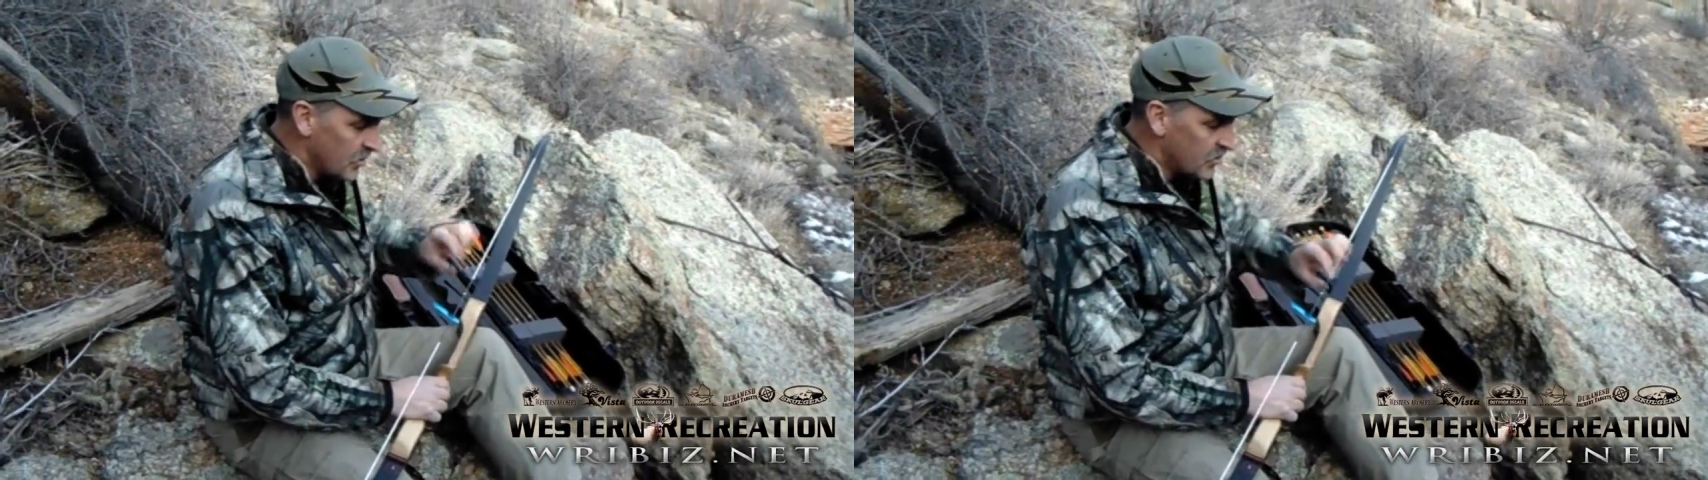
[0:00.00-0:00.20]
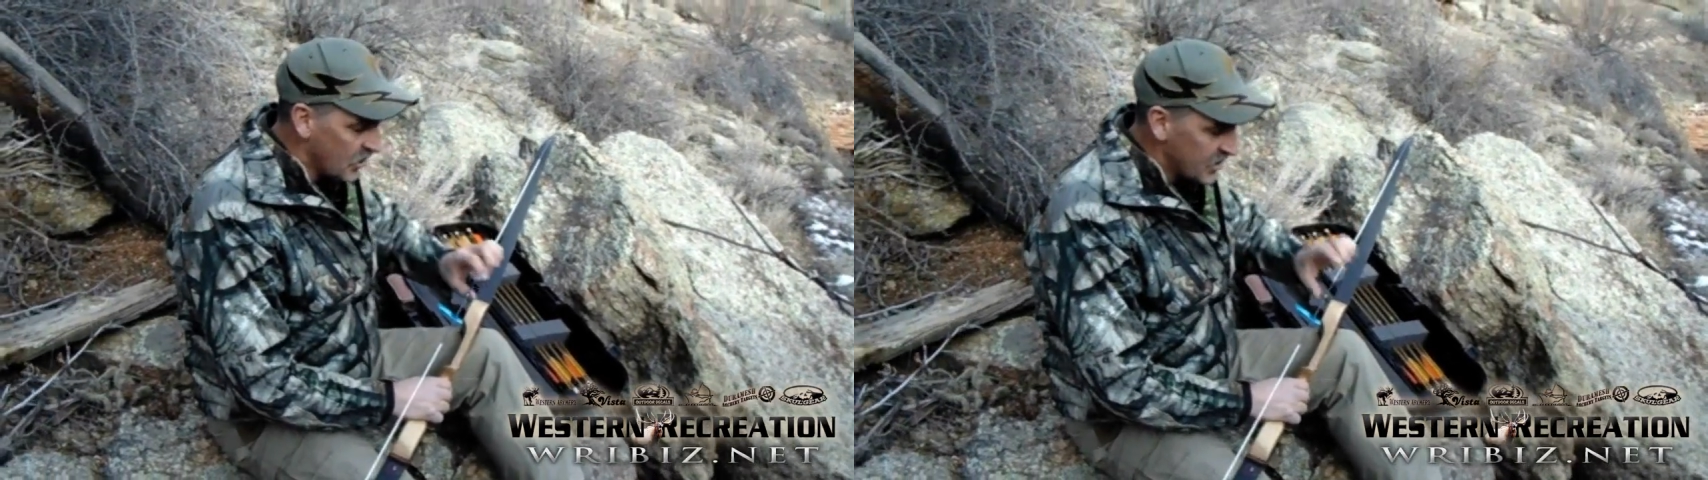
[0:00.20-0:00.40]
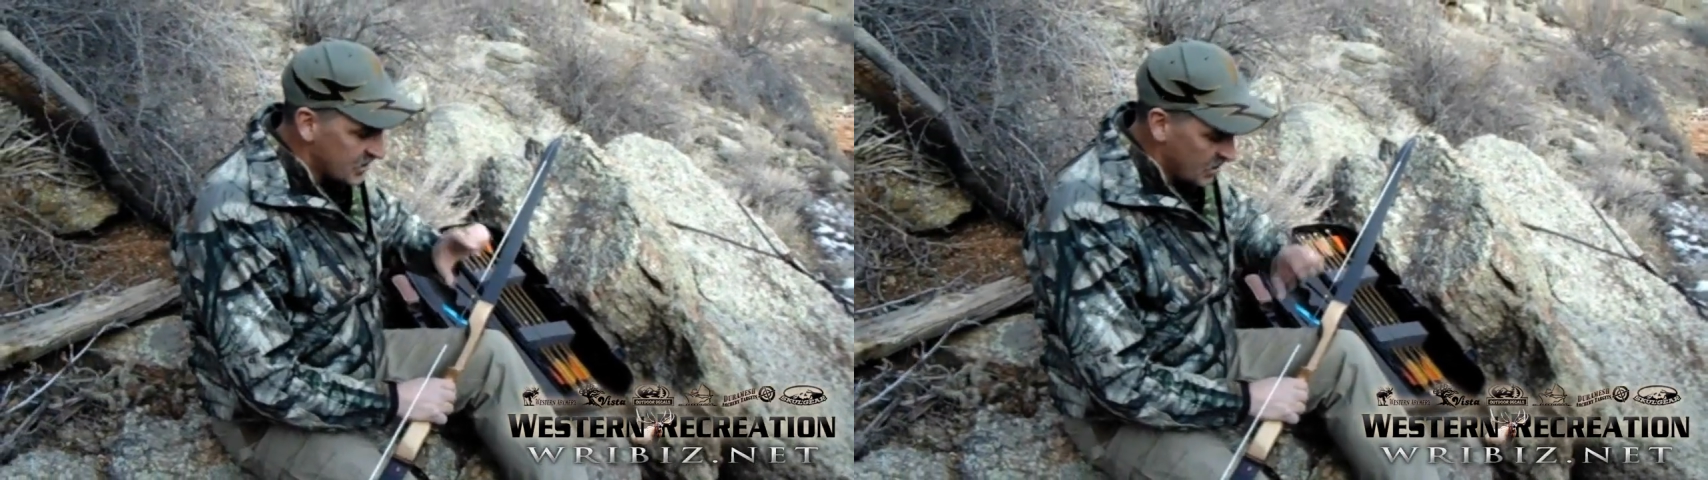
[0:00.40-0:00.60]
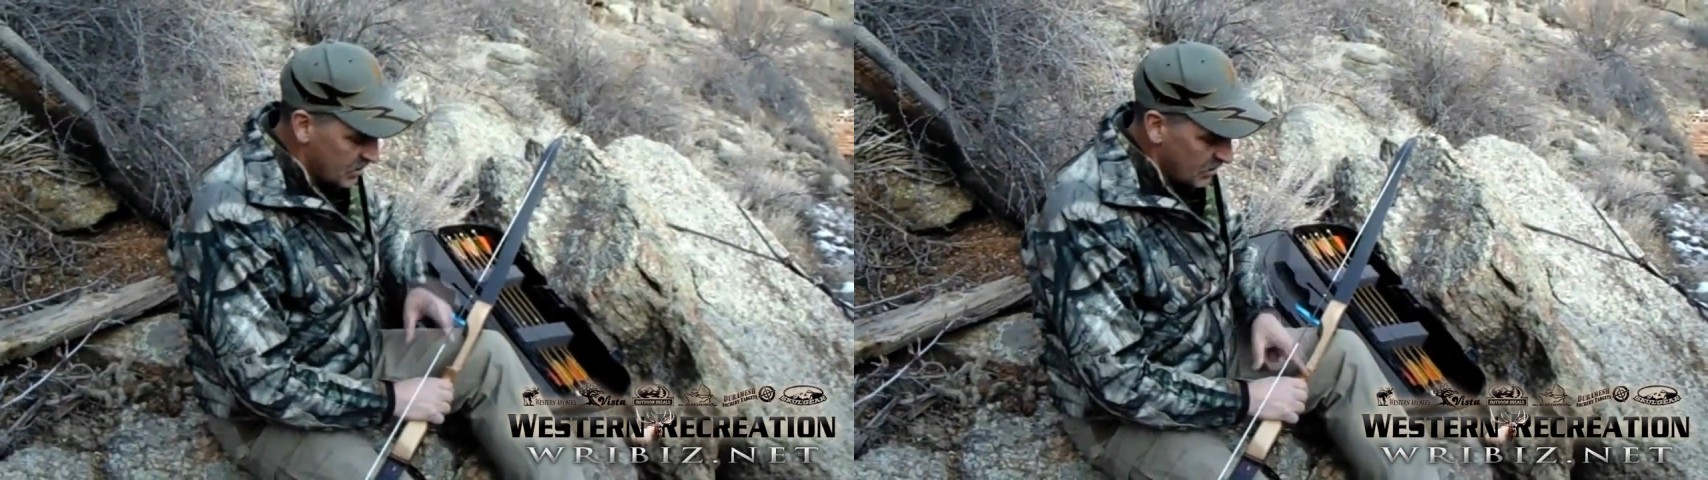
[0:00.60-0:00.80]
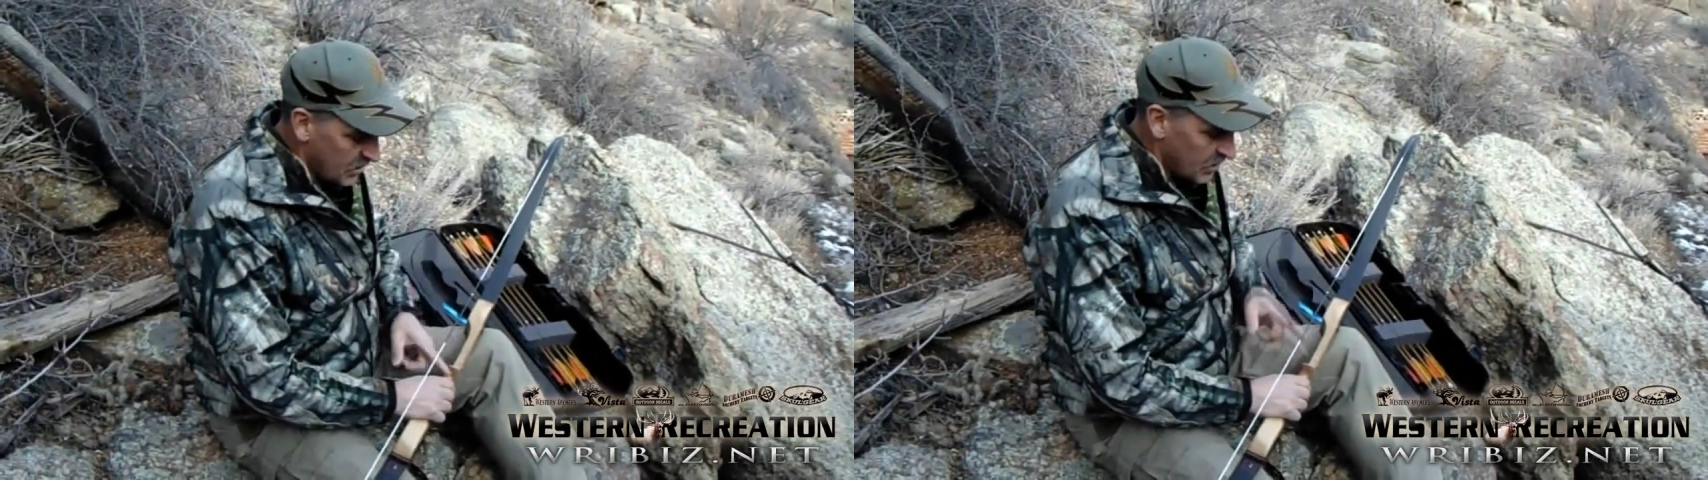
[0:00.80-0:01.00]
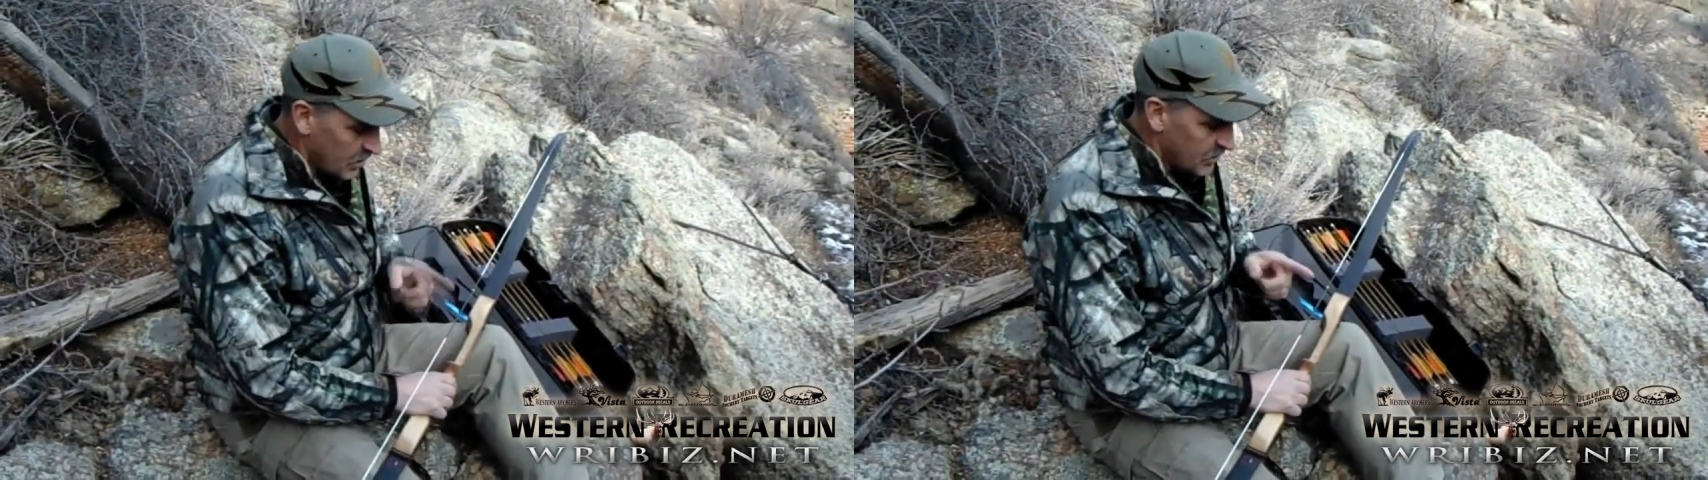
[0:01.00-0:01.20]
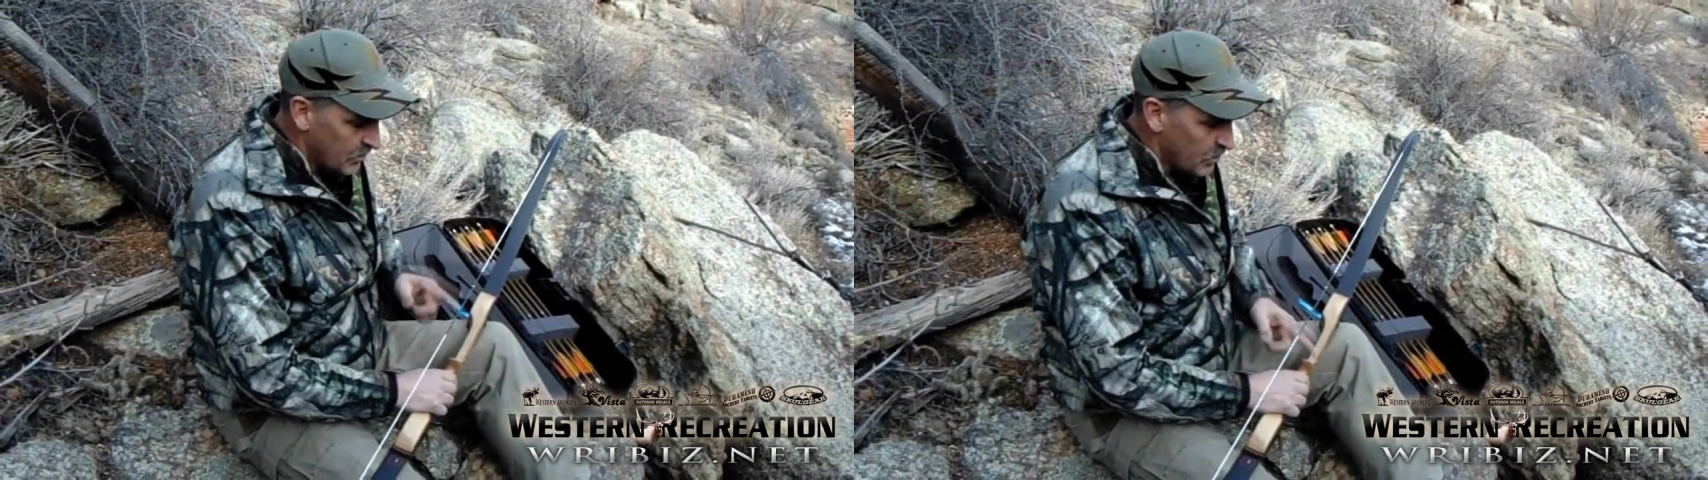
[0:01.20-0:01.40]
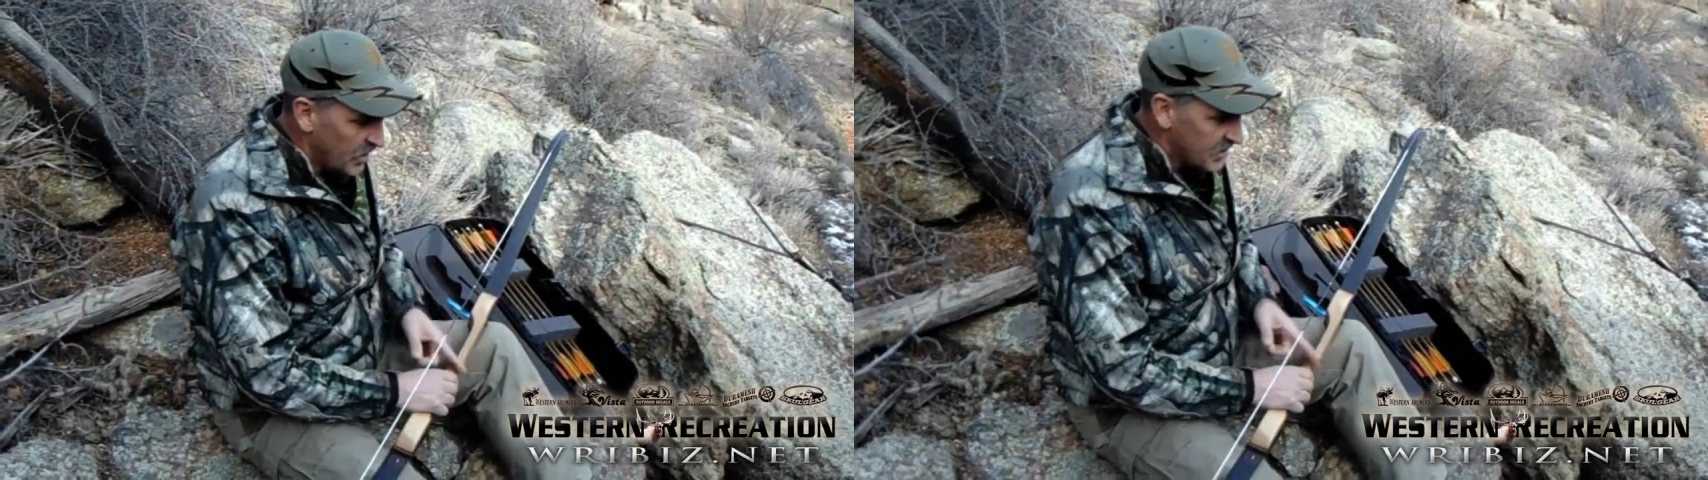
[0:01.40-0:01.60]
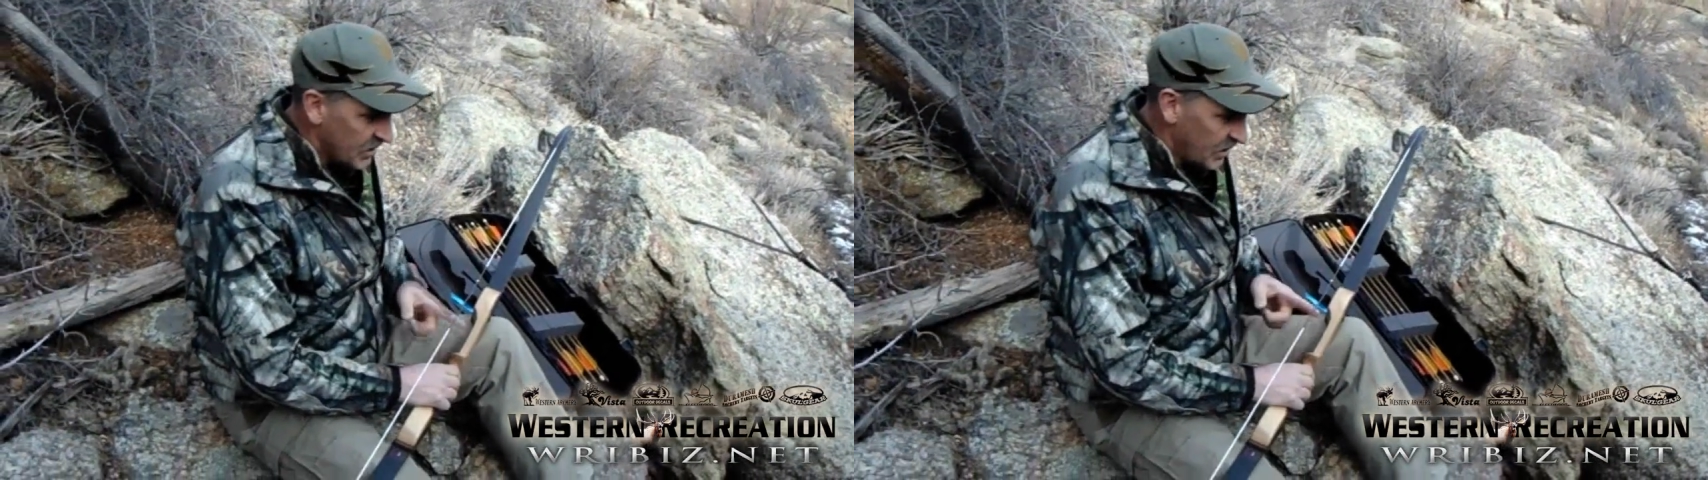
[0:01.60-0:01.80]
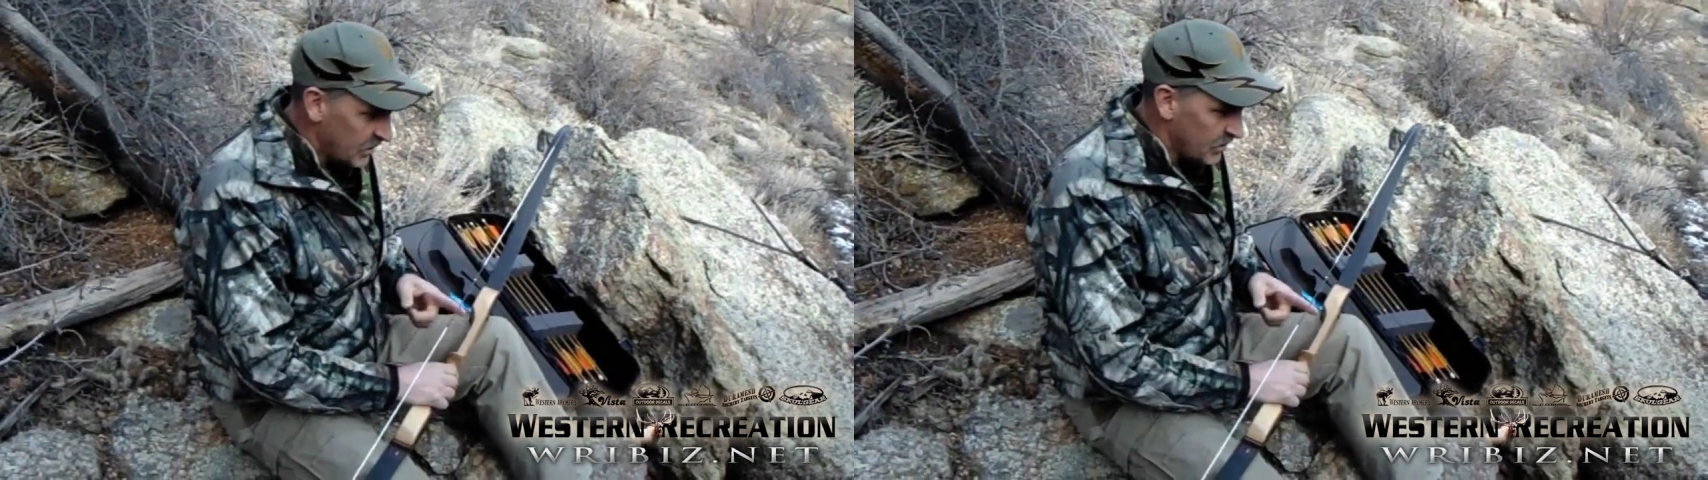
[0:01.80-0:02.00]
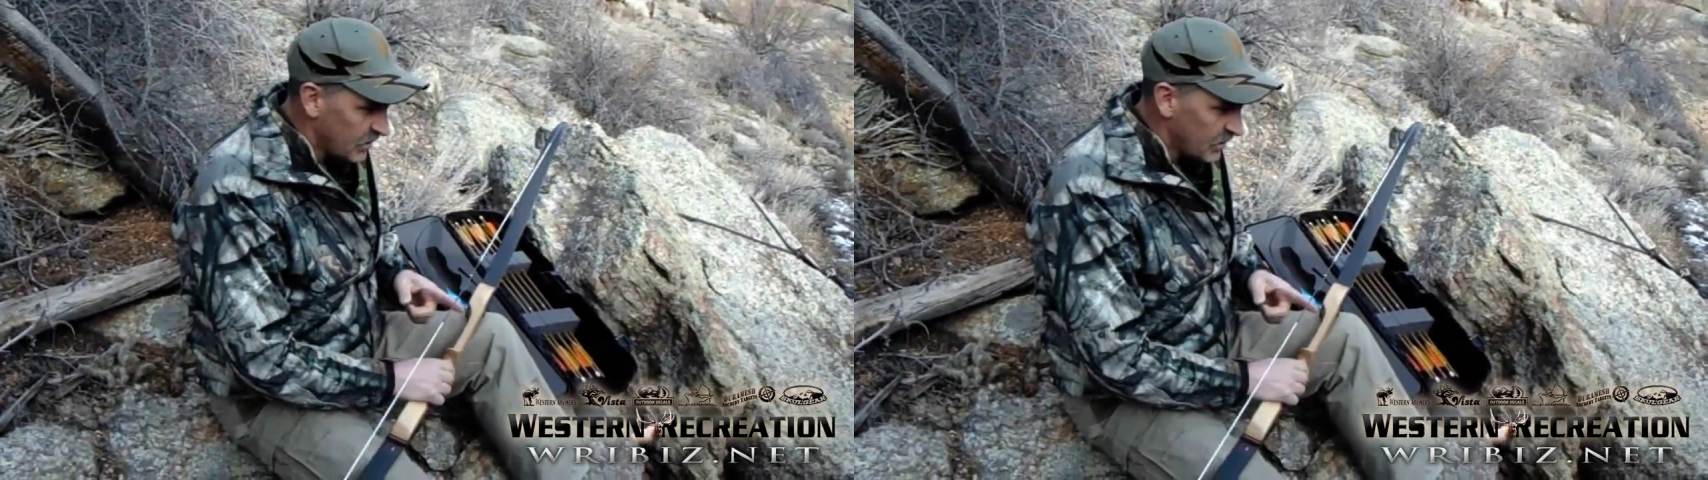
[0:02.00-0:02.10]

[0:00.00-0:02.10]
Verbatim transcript: adjust the brace height.